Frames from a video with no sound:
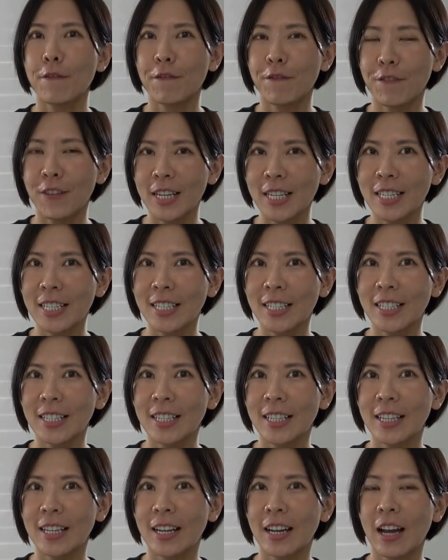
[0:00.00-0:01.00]
F.
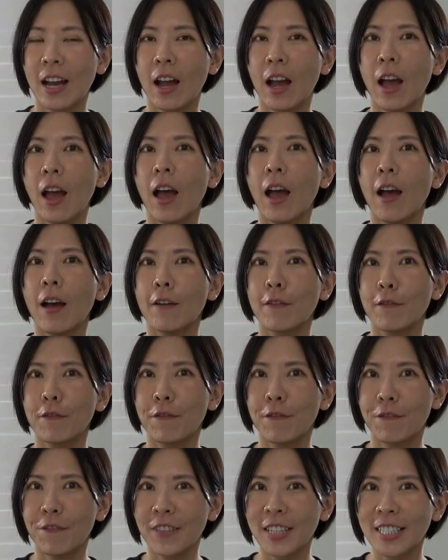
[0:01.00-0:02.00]

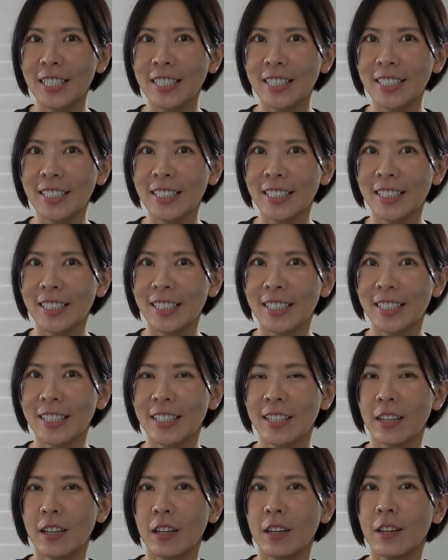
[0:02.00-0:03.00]
F.
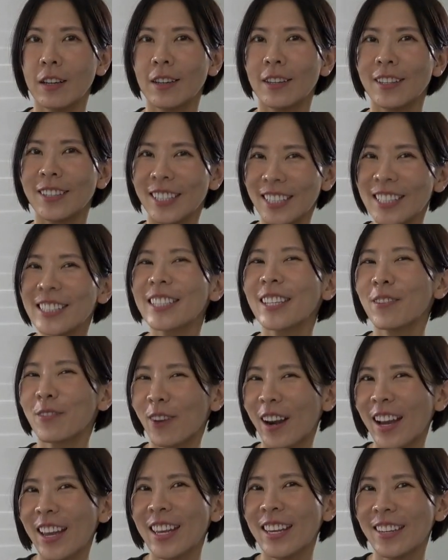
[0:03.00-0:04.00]
Easy,
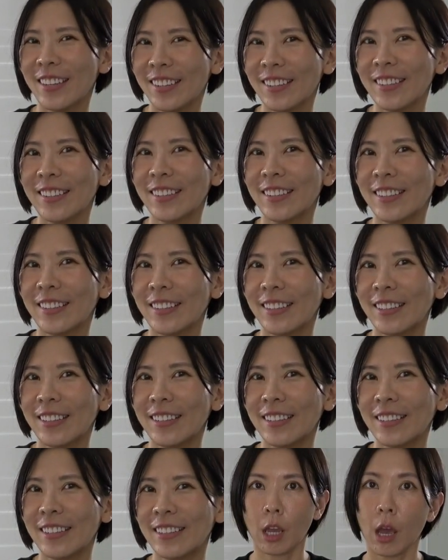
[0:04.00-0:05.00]
right?
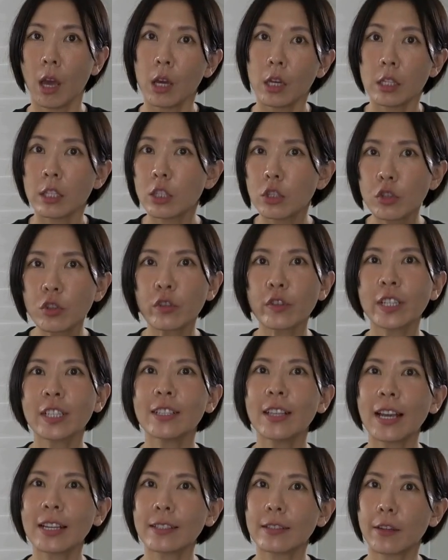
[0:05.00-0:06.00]
Did you
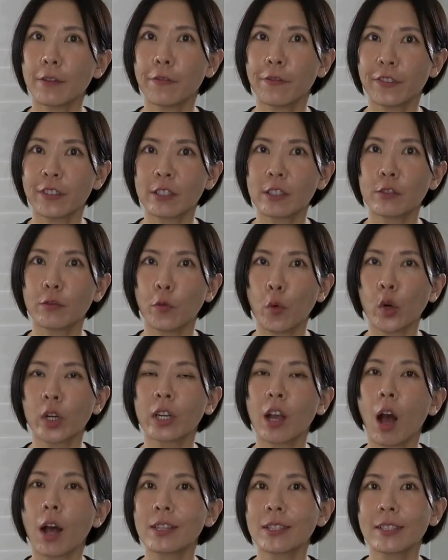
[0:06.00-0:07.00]
realize the first 4
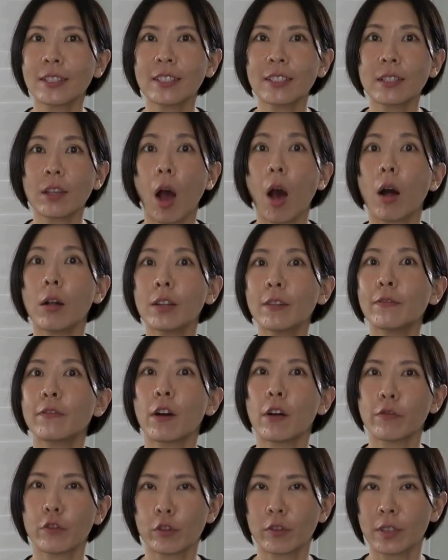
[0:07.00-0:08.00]
consonants all
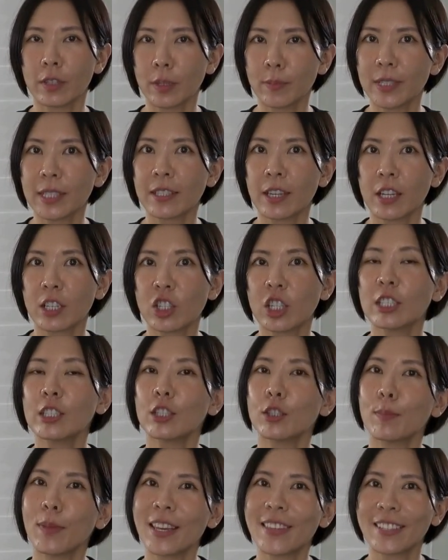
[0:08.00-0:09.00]
involve your lips touching
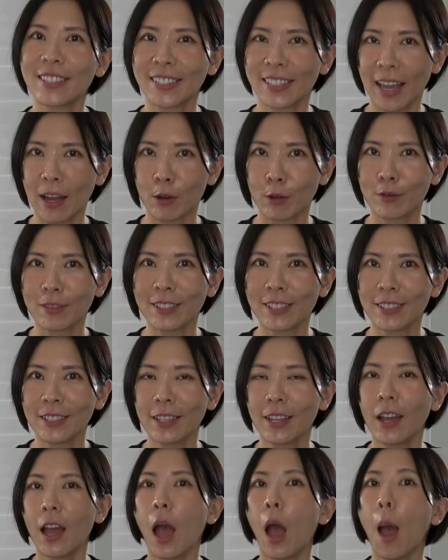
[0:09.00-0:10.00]
to make the sounds?
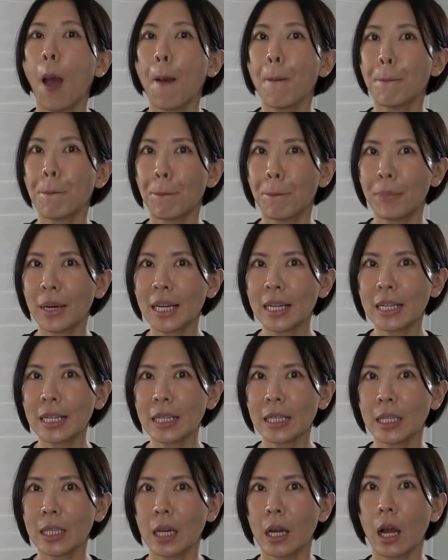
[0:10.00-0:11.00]
B,
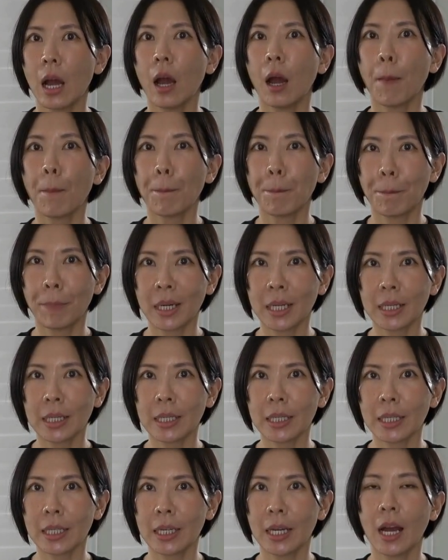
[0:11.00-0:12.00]
P,
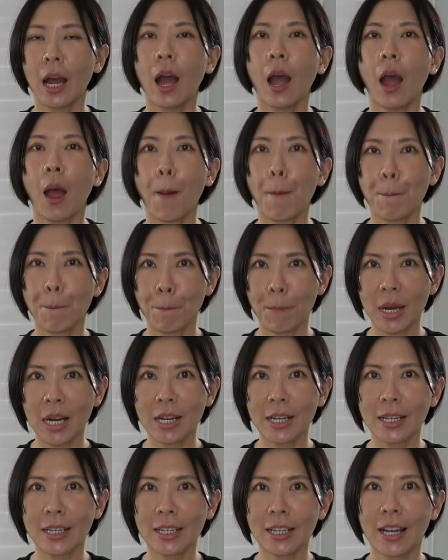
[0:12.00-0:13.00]
M,
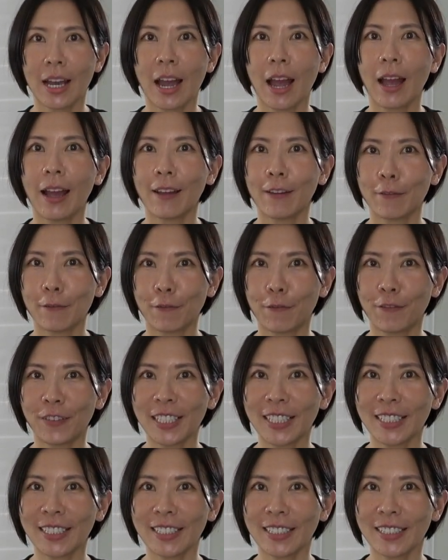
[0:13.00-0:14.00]

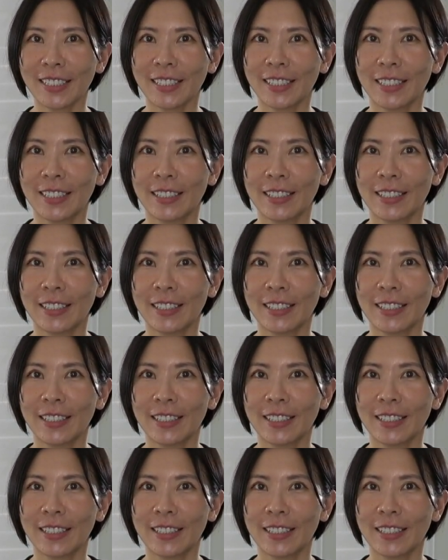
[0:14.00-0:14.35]
F.